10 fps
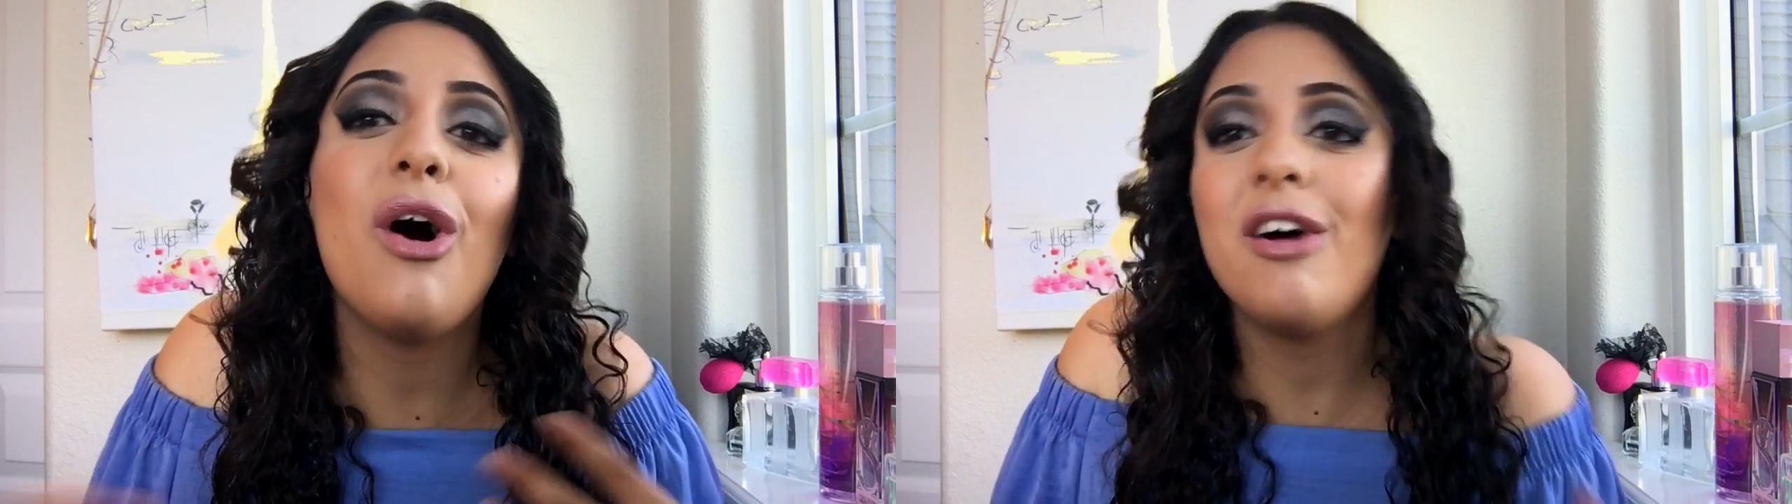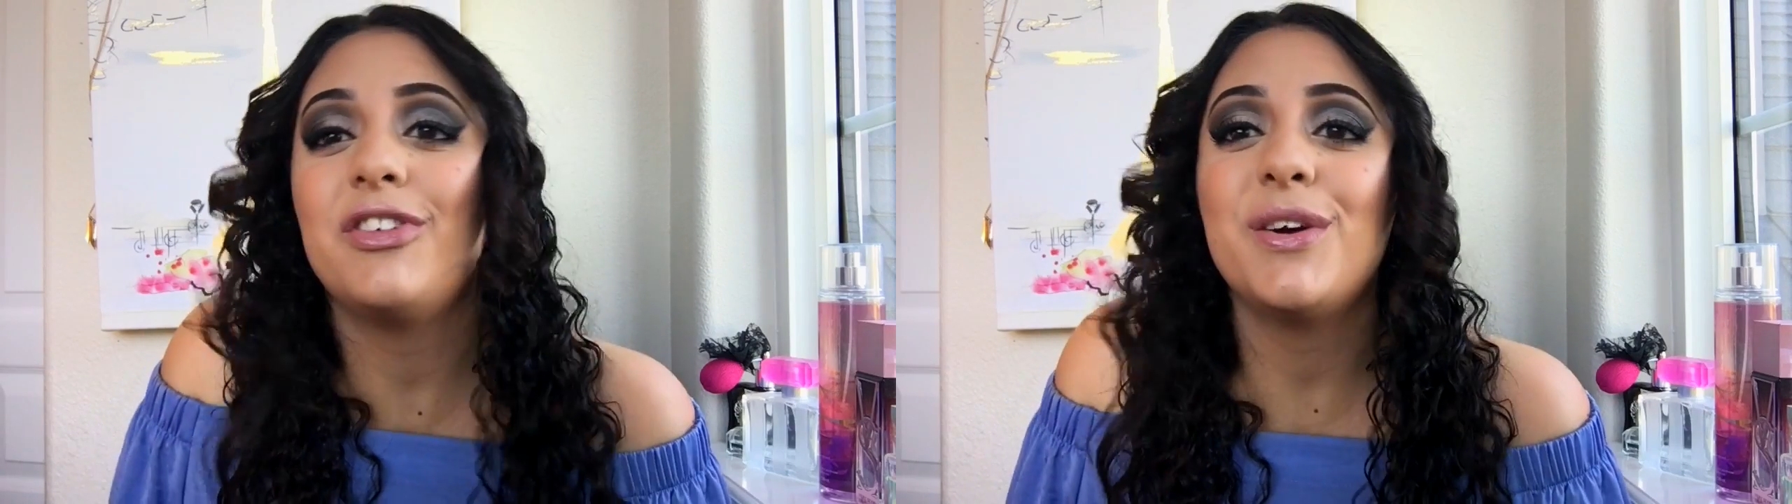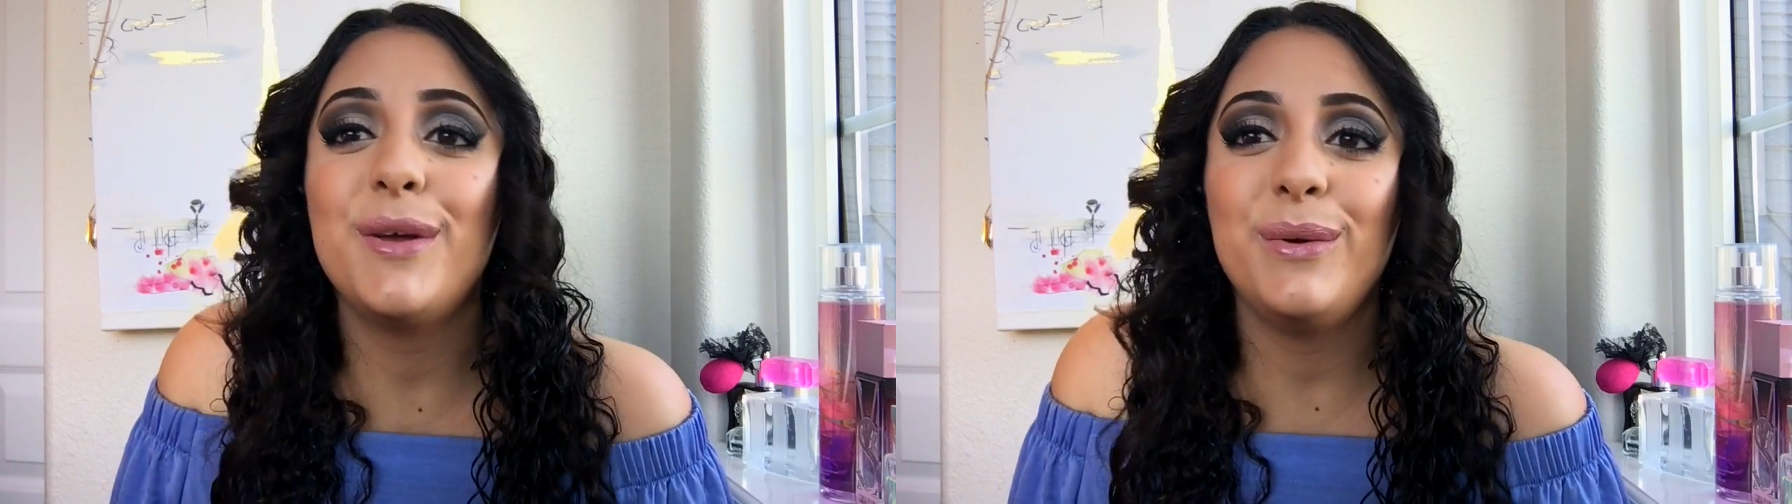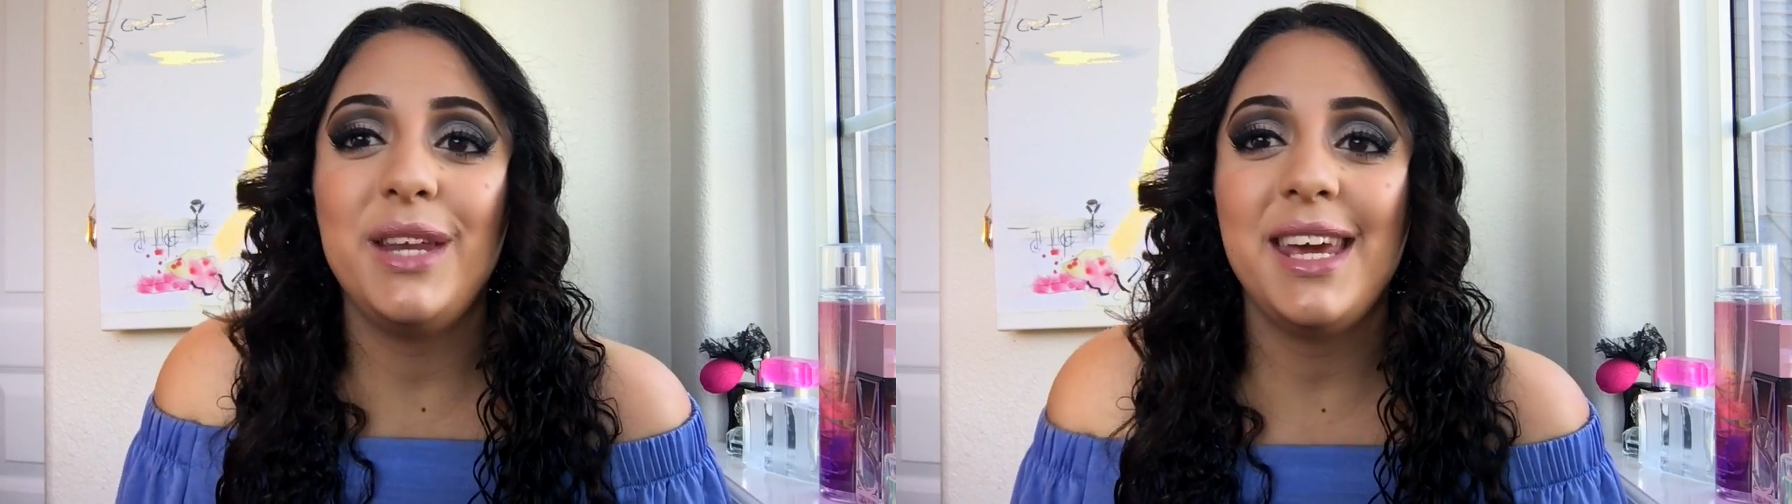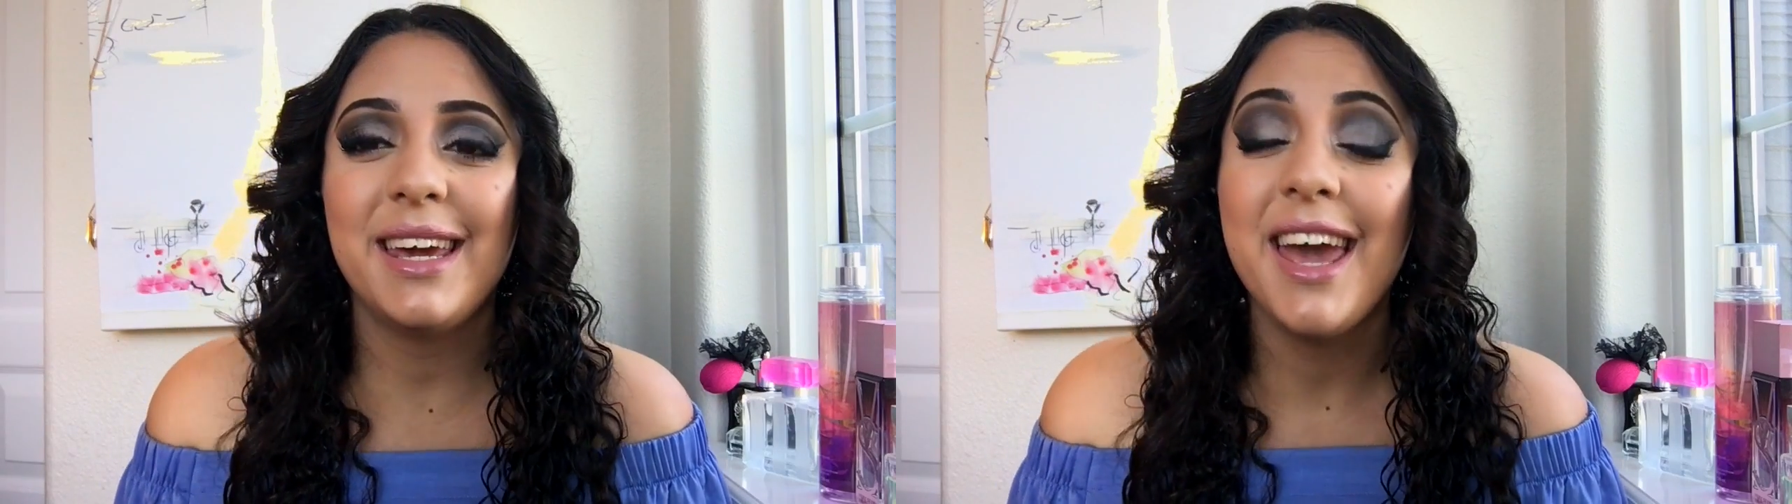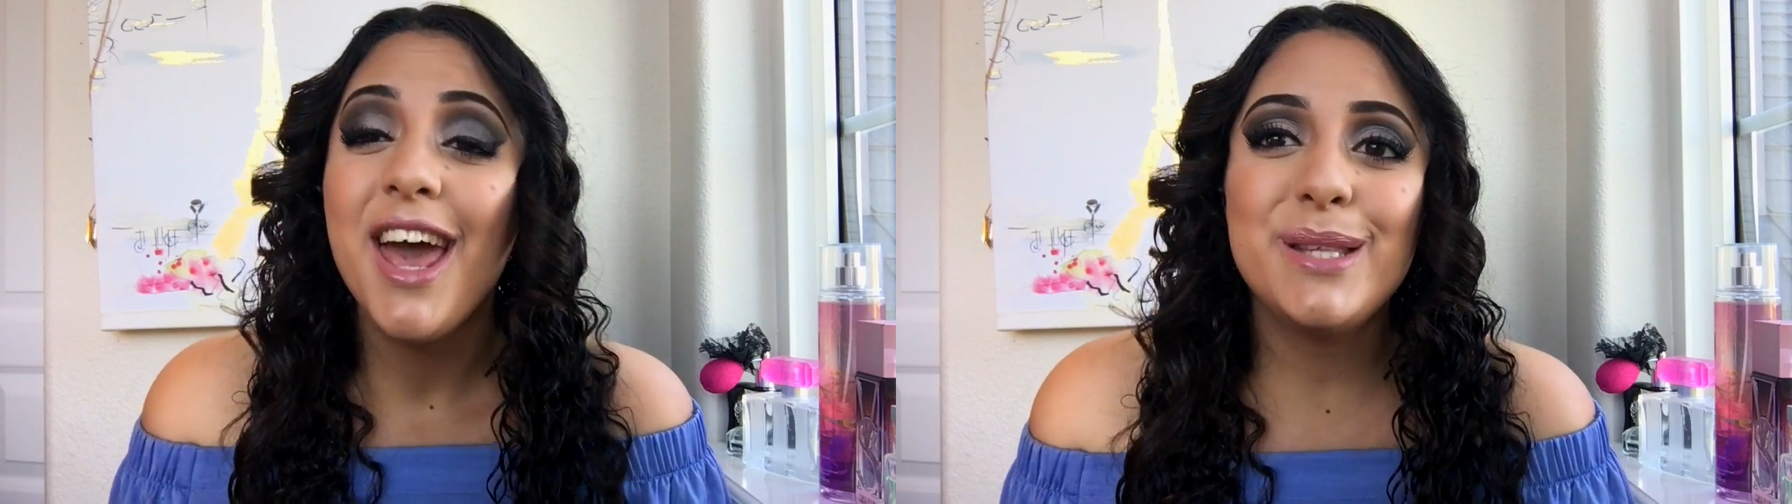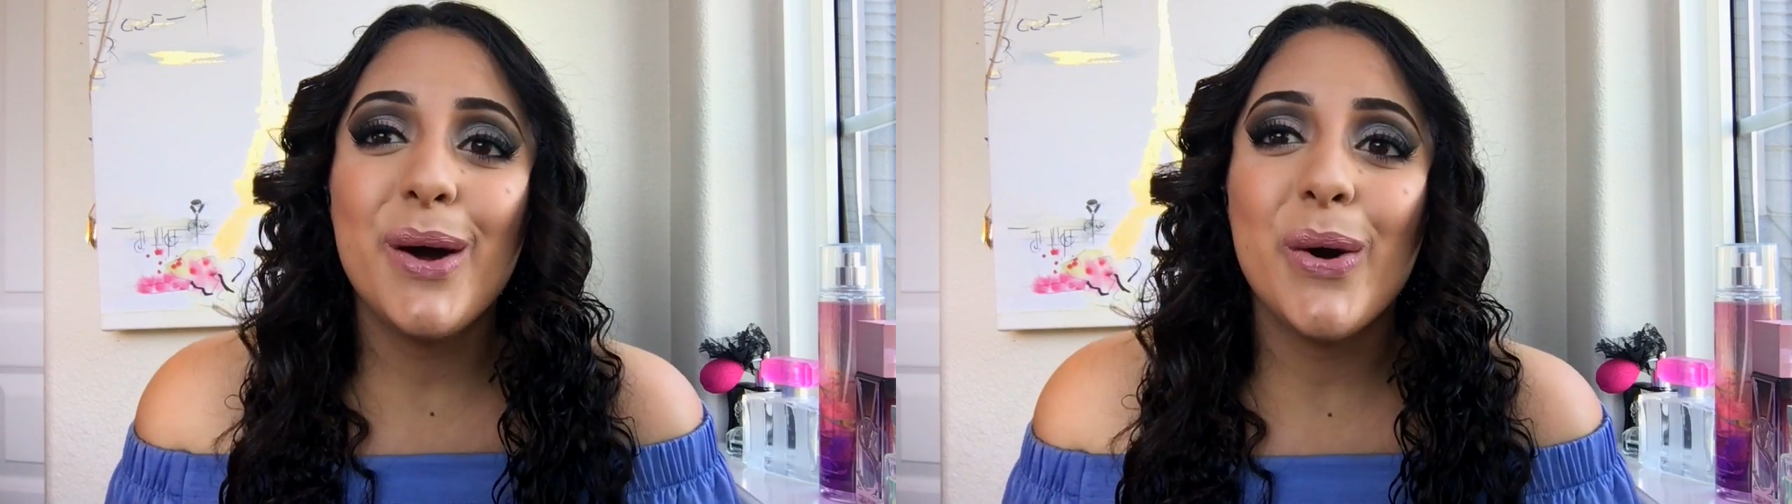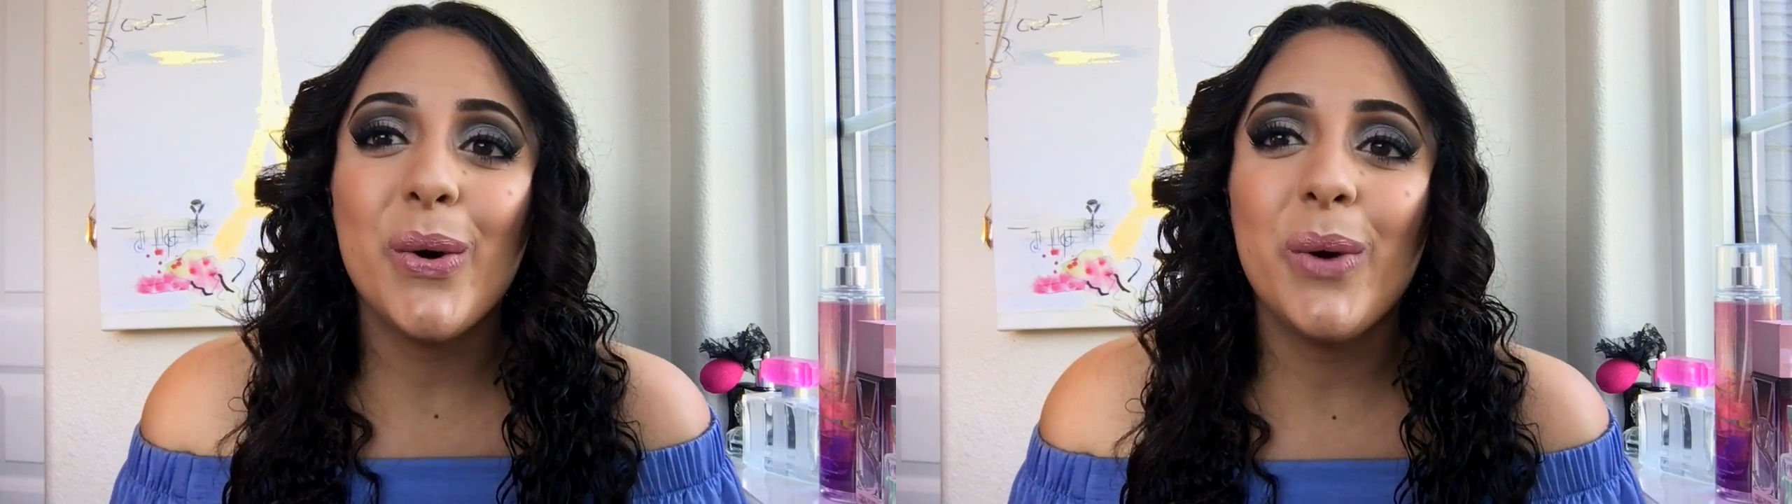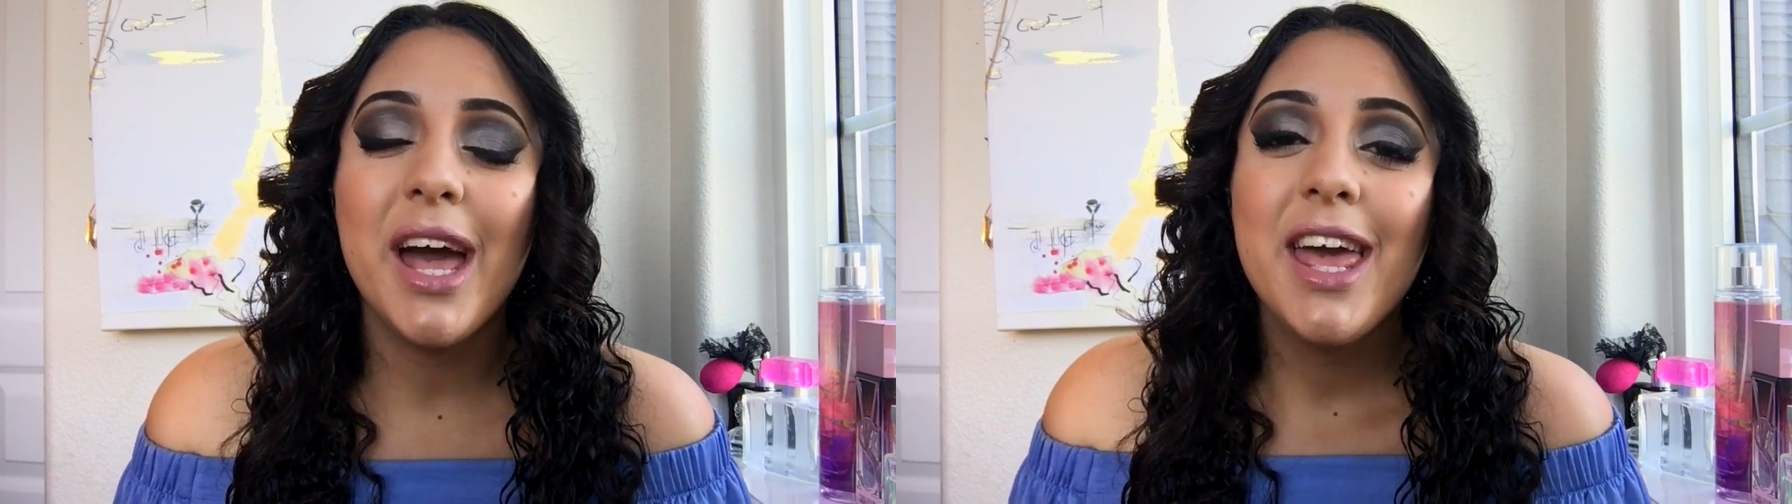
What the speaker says: all very unique. So